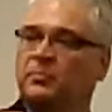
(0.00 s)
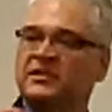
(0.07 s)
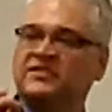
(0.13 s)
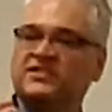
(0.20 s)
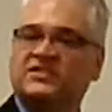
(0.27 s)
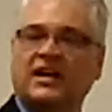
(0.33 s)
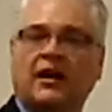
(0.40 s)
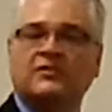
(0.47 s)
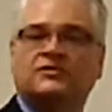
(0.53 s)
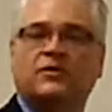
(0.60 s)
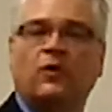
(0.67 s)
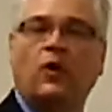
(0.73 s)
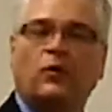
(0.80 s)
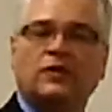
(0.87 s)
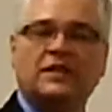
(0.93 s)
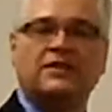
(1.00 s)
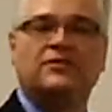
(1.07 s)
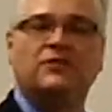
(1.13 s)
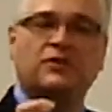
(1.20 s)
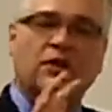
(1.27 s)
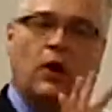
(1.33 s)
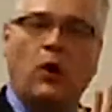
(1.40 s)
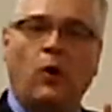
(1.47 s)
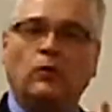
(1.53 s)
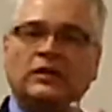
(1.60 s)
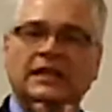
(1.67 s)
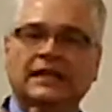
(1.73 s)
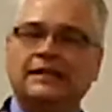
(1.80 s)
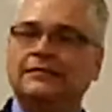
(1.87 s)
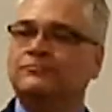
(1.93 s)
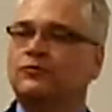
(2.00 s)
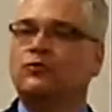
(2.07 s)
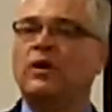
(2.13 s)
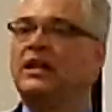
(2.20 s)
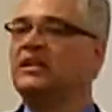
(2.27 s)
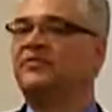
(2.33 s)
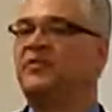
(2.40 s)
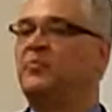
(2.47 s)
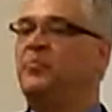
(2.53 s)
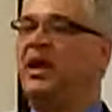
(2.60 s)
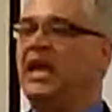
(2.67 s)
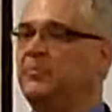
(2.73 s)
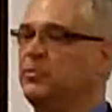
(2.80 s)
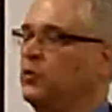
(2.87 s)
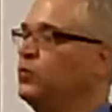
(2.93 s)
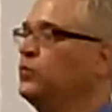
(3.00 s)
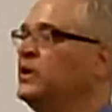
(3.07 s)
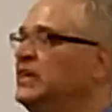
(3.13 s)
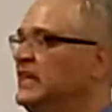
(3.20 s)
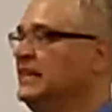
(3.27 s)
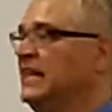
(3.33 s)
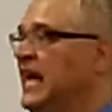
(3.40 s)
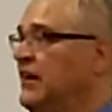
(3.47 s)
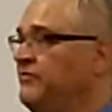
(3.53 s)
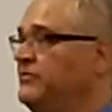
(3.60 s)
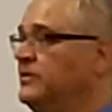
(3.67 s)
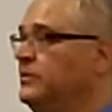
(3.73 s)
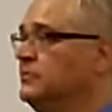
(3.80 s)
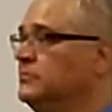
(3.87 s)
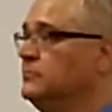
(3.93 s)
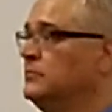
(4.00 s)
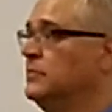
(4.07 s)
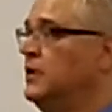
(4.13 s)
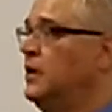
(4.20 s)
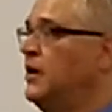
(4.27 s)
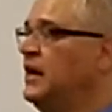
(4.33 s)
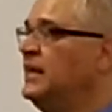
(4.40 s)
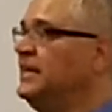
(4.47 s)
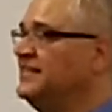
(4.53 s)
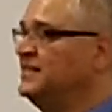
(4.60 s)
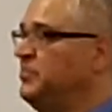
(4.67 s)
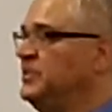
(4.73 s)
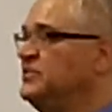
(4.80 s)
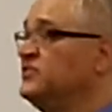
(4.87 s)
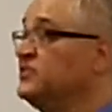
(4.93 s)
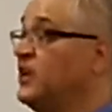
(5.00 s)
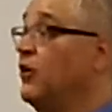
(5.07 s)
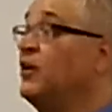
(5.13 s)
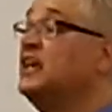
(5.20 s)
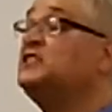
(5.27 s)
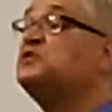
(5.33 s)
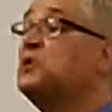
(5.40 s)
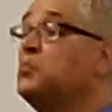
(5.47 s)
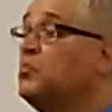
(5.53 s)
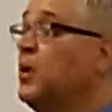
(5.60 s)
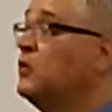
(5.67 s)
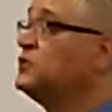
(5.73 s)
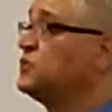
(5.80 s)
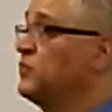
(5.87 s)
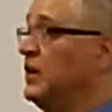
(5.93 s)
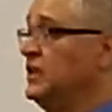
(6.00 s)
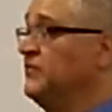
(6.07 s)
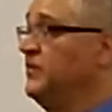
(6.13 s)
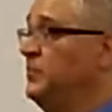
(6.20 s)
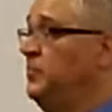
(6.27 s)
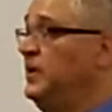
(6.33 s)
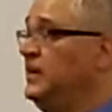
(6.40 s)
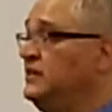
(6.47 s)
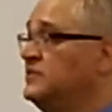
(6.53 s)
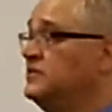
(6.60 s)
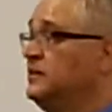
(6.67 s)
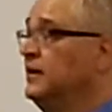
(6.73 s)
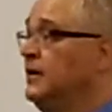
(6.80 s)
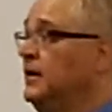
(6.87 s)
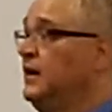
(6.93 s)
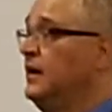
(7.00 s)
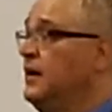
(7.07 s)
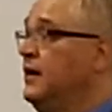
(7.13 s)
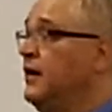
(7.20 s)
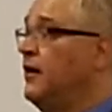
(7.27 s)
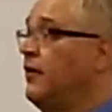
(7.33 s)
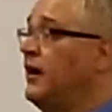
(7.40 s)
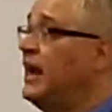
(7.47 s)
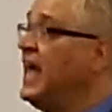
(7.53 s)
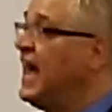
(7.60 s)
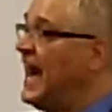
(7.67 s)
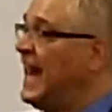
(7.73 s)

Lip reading: business cards are the only relevant paper really left, all right, is a business card. It's the most relevant piece, all right?